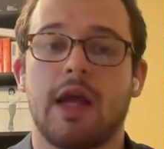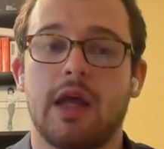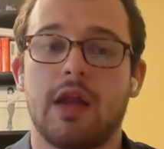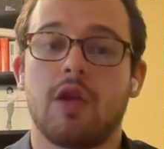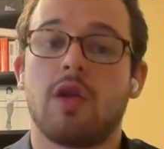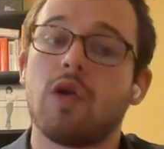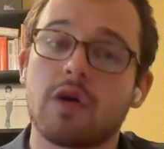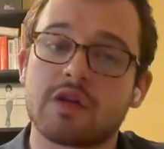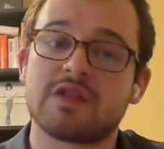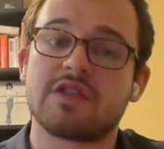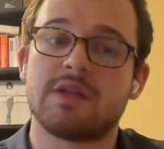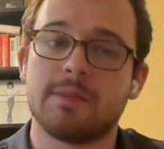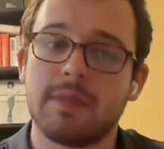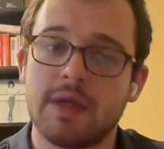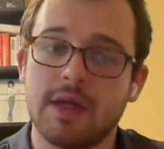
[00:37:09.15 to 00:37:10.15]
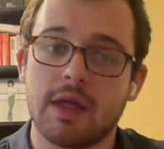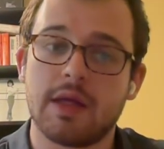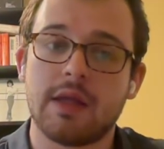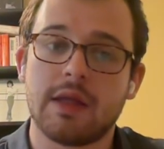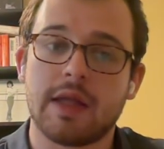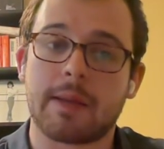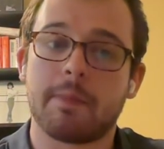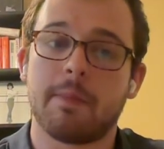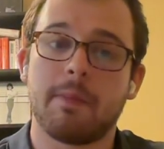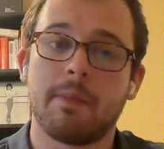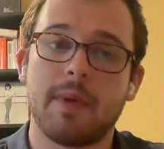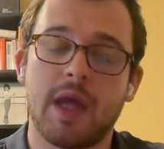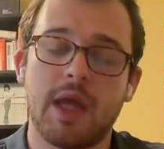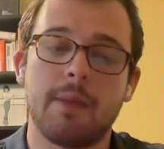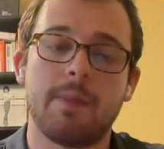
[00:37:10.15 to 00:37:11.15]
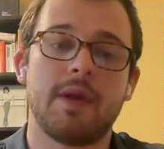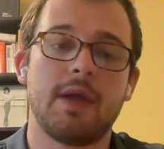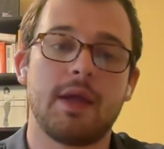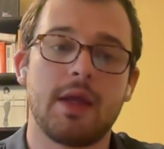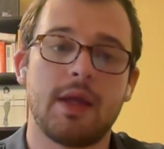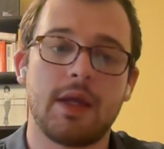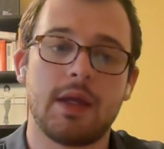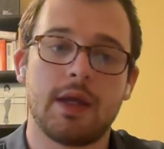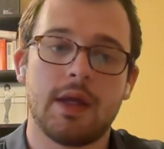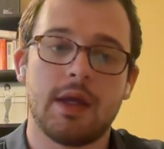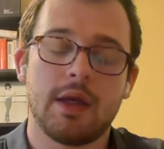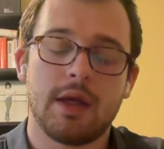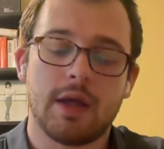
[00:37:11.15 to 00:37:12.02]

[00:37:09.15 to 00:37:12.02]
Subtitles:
it looks to me like maybe,